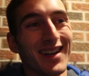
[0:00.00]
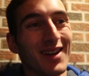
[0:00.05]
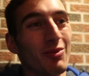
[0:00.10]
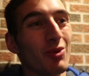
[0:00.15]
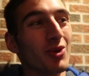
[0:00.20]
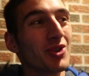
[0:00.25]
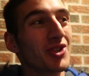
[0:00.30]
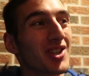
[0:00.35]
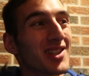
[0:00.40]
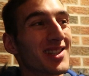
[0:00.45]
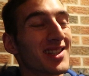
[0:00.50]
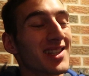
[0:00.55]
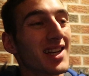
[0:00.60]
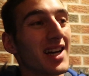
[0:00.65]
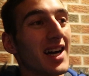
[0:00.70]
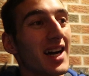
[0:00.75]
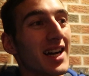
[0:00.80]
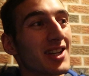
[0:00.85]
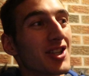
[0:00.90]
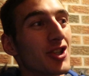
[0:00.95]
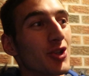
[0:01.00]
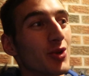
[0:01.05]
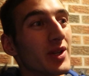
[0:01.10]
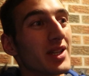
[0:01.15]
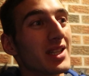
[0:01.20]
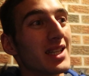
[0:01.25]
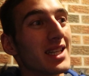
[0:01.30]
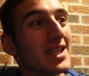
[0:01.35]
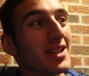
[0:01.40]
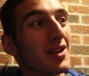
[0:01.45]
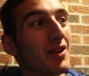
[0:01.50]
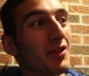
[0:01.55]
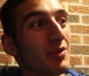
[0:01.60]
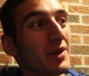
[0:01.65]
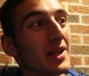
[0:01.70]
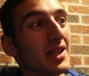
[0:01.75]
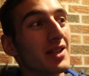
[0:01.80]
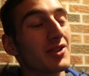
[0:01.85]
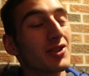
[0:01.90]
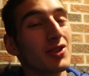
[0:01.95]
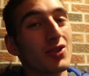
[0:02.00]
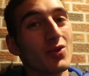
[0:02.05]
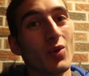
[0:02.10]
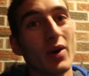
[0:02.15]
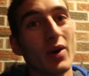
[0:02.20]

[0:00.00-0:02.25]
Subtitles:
we'll just cut to it in 3, 2,